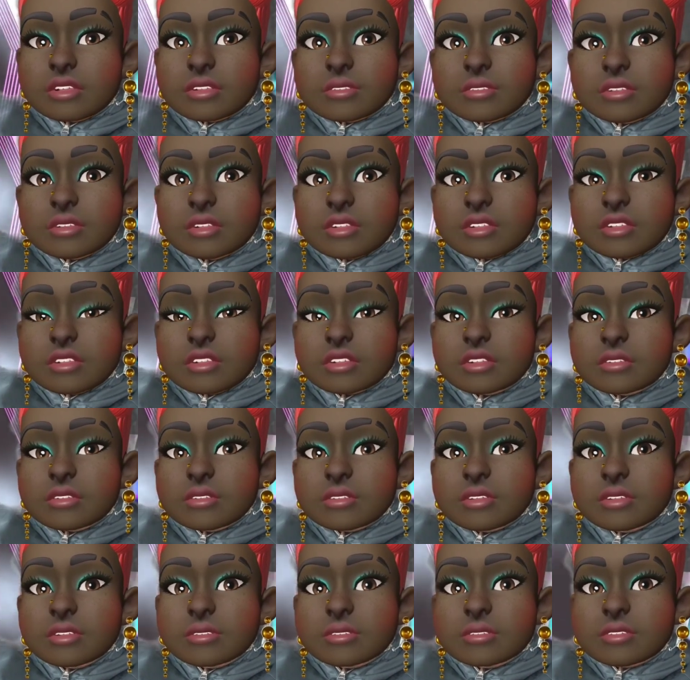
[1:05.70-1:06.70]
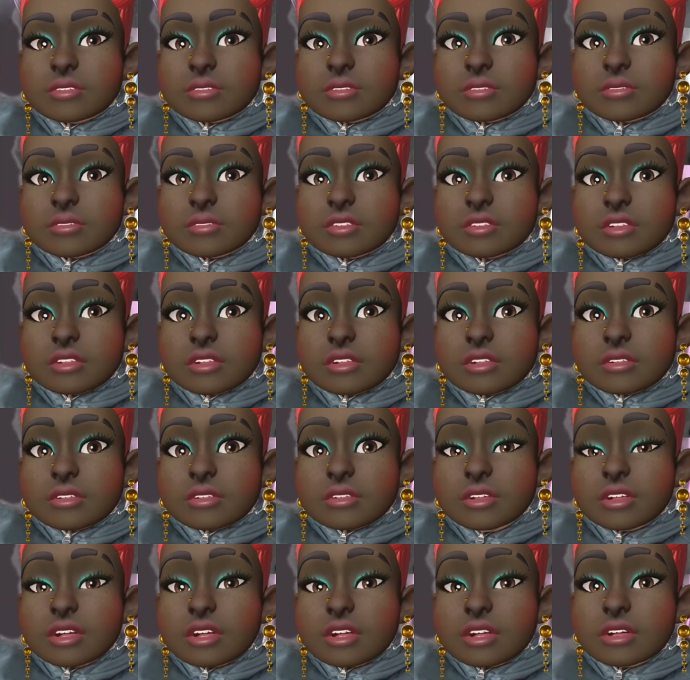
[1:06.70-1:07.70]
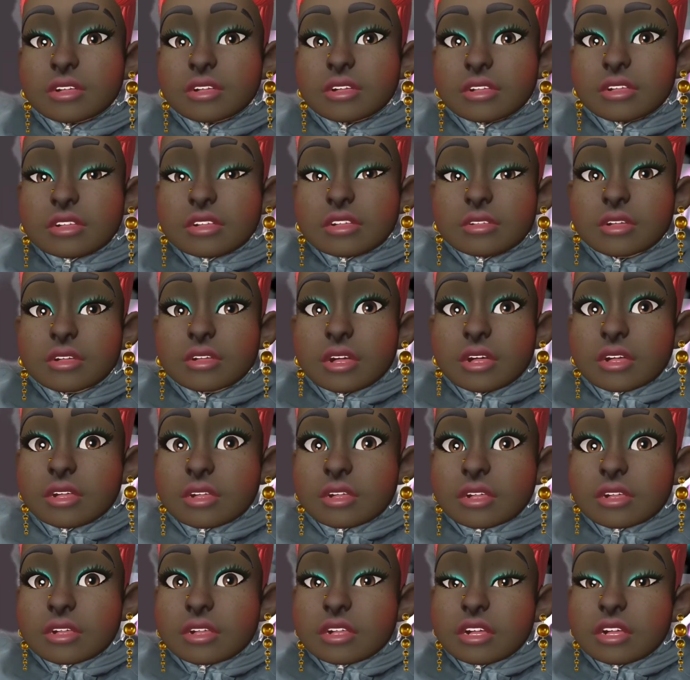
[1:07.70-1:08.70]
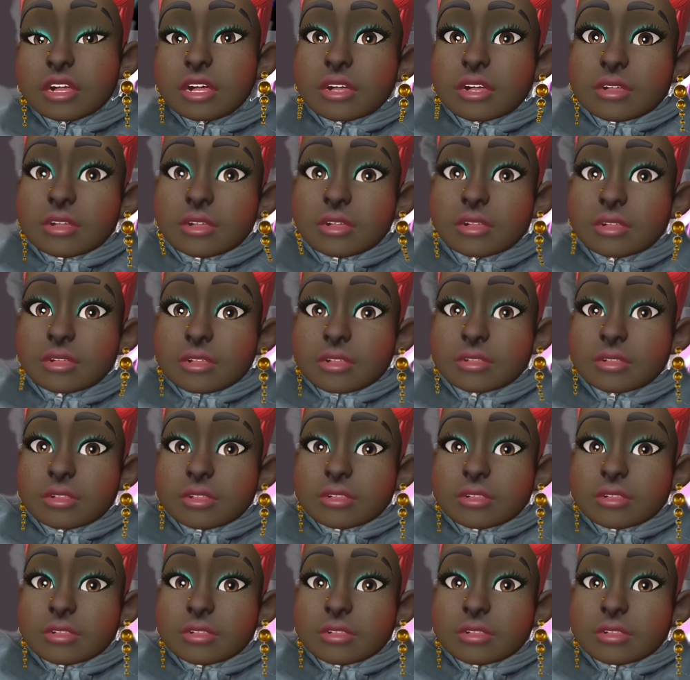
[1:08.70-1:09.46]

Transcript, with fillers: his music or whatever, which is why he had to write a letter,